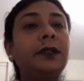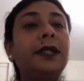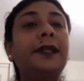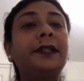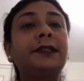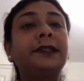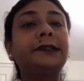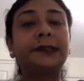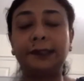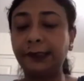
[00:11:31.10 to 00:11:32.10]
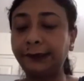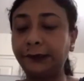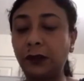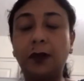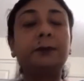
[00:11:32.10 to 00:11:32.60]
Correct answer
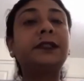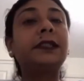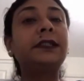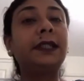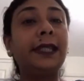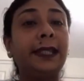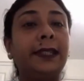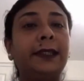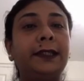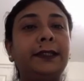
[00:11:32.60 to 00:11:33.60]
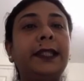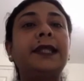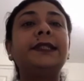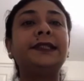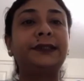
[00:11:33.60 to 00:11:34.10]
is option A,
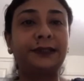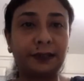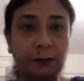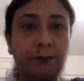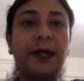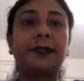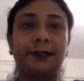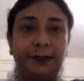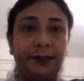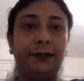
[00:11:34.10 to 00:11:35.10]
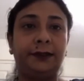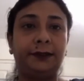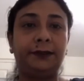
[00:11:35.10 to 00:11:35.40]
that is mercury.